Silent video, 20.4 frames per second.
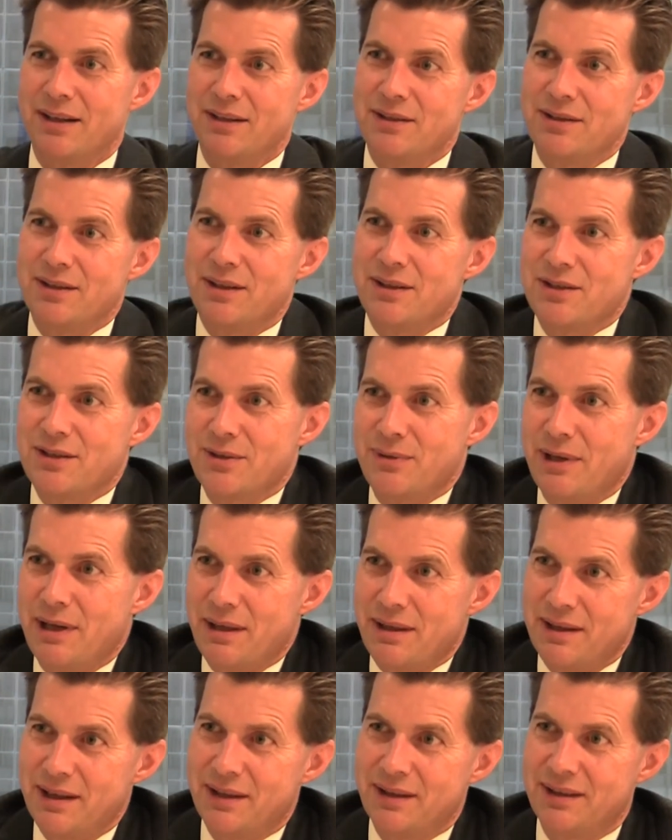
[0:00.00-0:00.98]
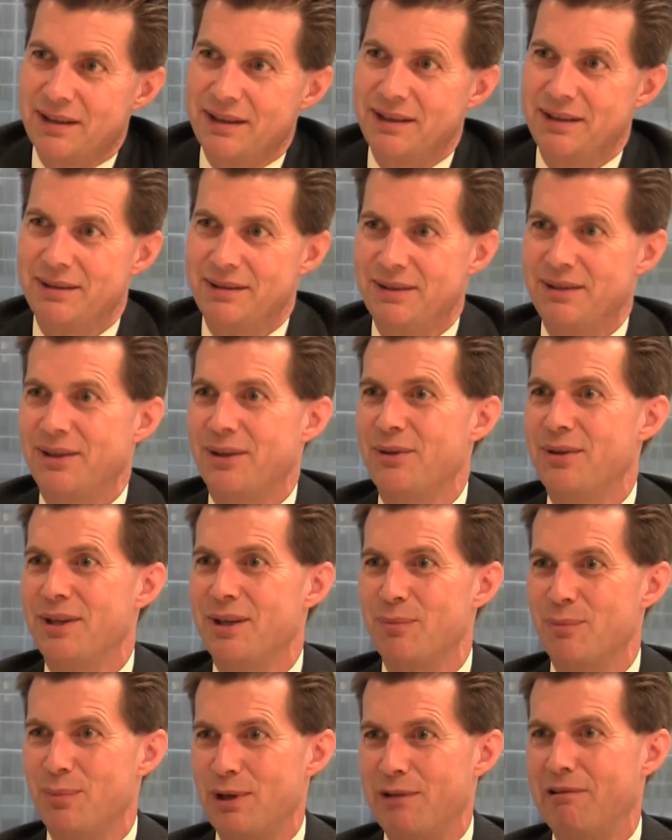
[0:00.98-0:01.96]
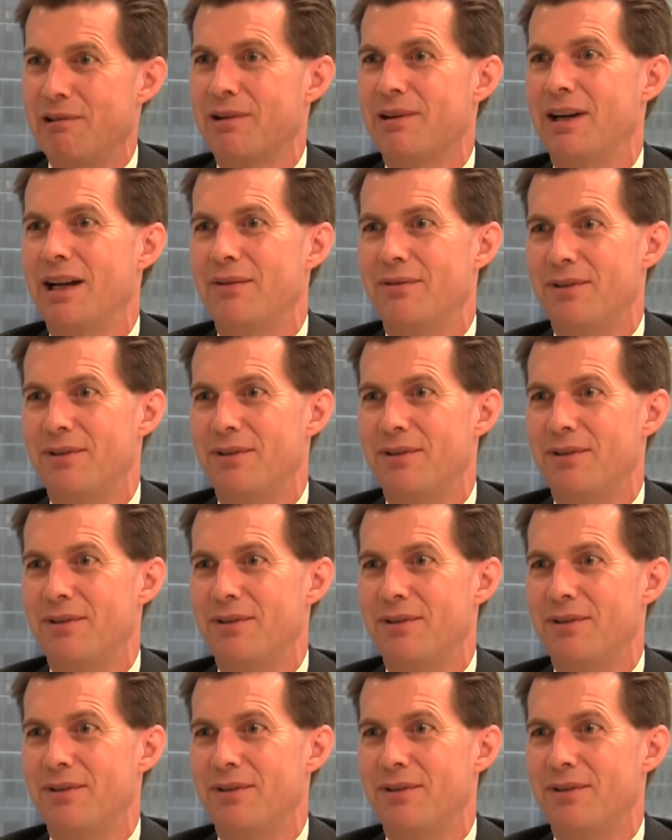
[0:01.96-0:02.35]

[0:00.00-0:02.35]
And, and so I think the, you know, the empirical